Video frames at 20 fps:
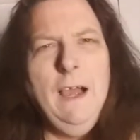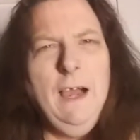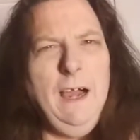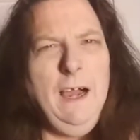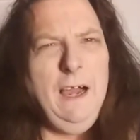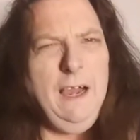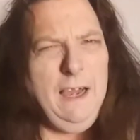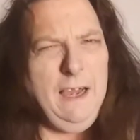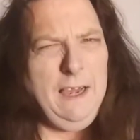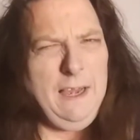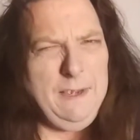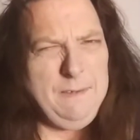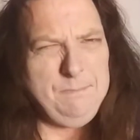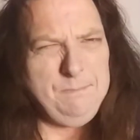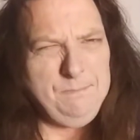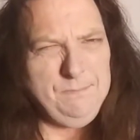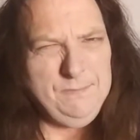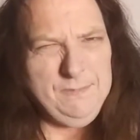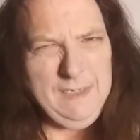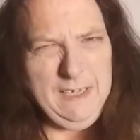
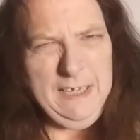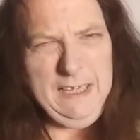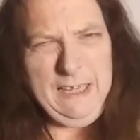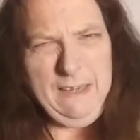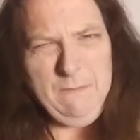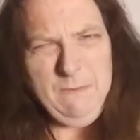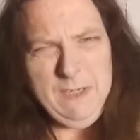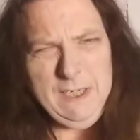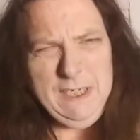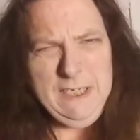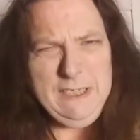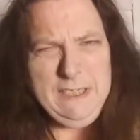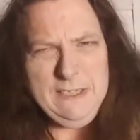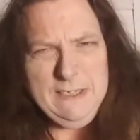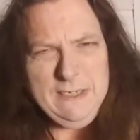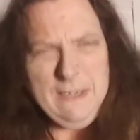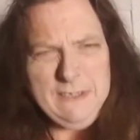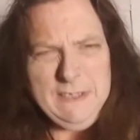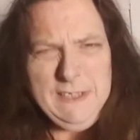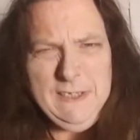Um, and I wanted to
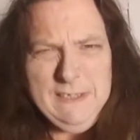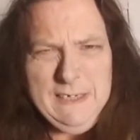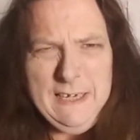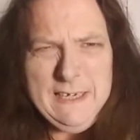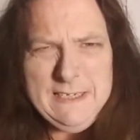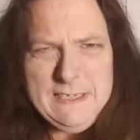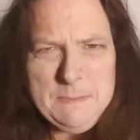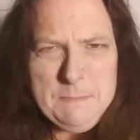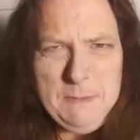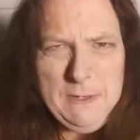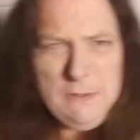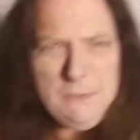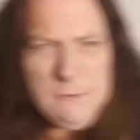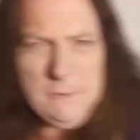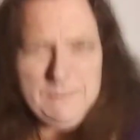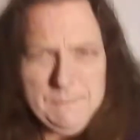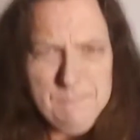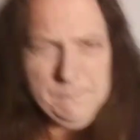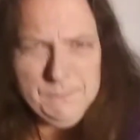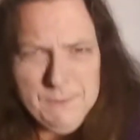talk to you guys
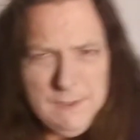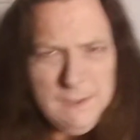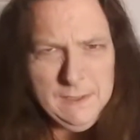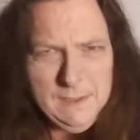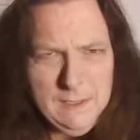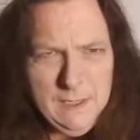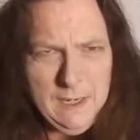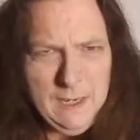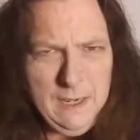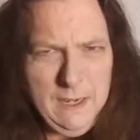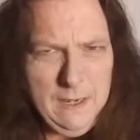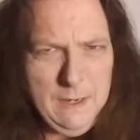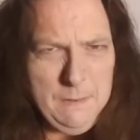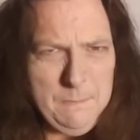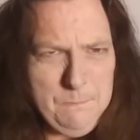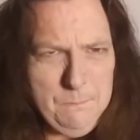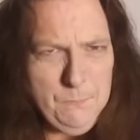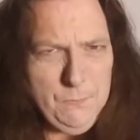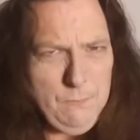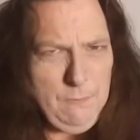about
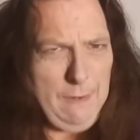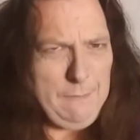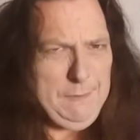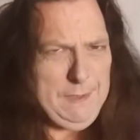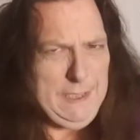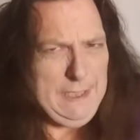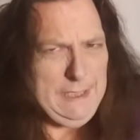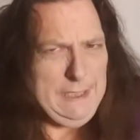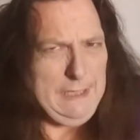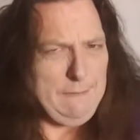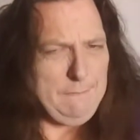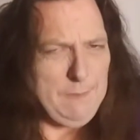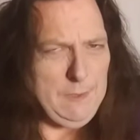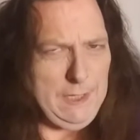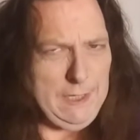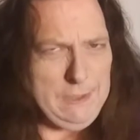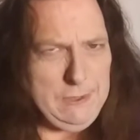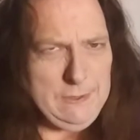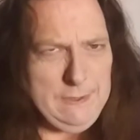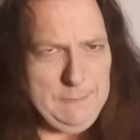um, why we didn't have a
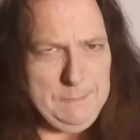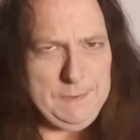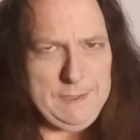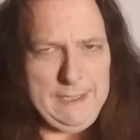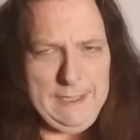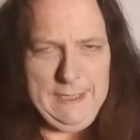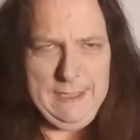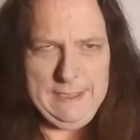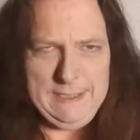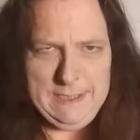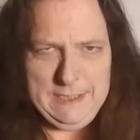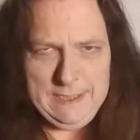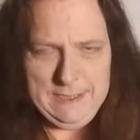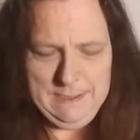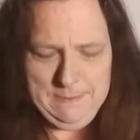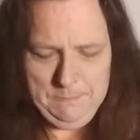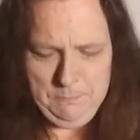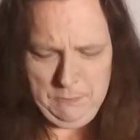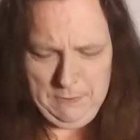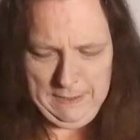live stream today.
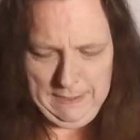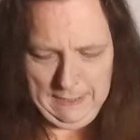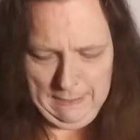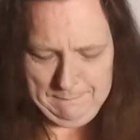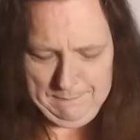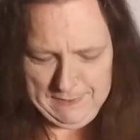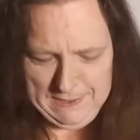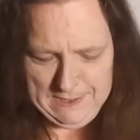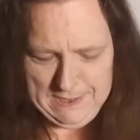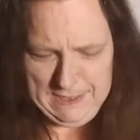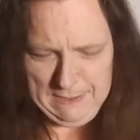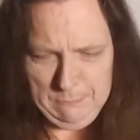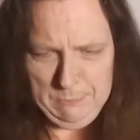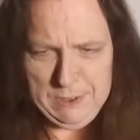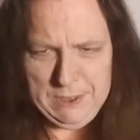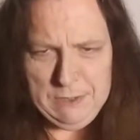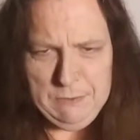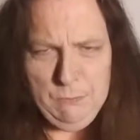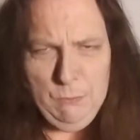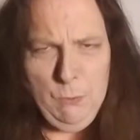It's pretty obvious. It
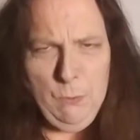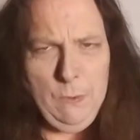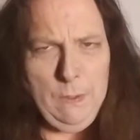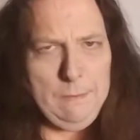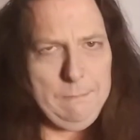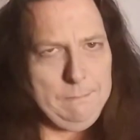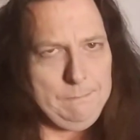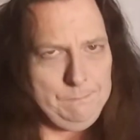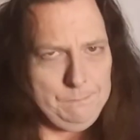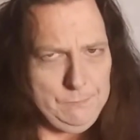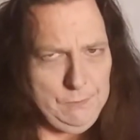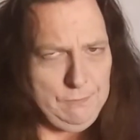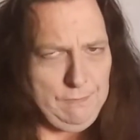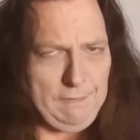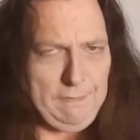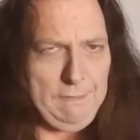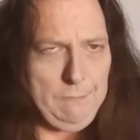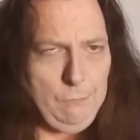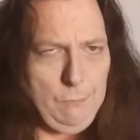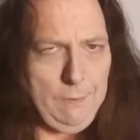was warm. It was
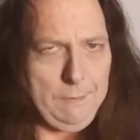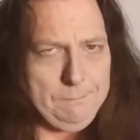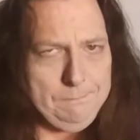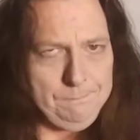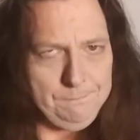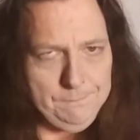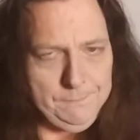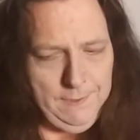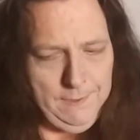very warm.